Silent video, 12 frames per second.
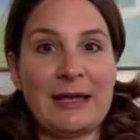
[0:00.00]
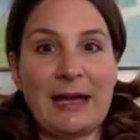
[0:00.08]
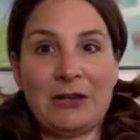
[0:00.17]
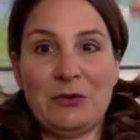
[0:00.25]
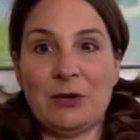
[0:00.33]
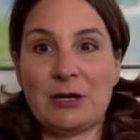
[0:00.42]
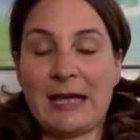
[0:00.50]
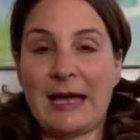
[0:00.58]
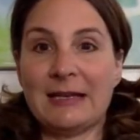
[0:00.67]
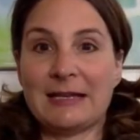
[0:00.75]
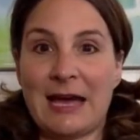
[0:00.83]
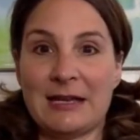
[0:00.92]
and you
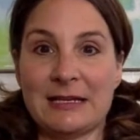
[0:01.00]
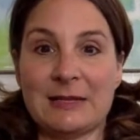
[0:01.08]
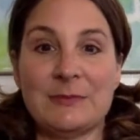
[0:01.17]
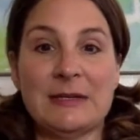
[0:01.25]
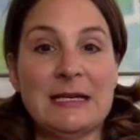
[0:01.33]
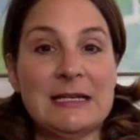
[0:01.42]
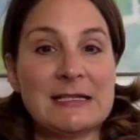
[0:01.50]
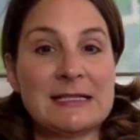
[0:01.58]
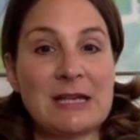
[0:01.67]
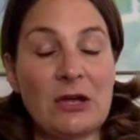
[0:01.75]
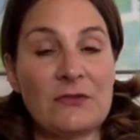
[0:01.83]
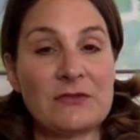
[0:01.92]
again kind of can
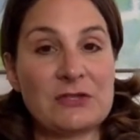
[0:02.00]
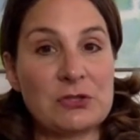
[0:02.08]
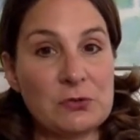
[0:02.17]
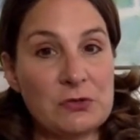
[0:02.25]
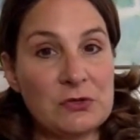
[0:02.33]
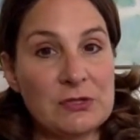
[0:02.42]
self-soothe,